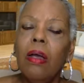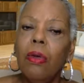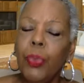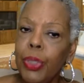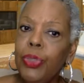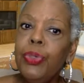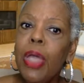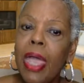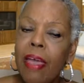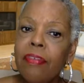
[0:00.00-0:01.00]
Will you
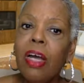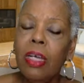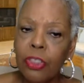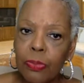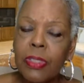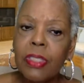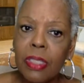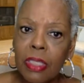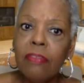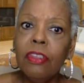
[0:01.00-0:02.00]
have
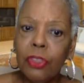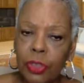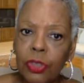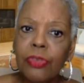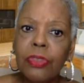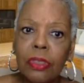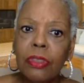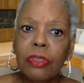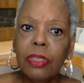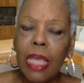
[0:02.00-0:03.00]
100% of your children
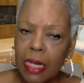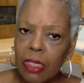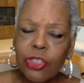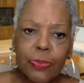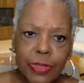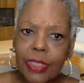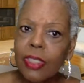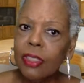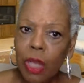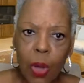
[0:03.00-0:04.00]
at
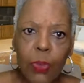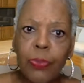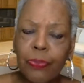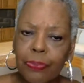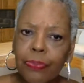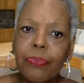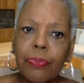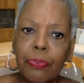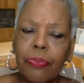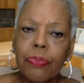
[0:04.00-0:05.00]
100%? No,
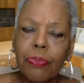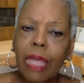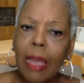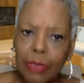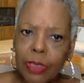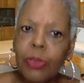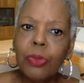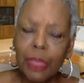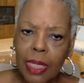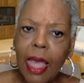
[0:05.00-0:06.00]

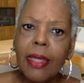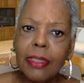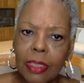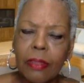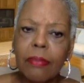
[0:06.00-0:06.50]
absolutely not.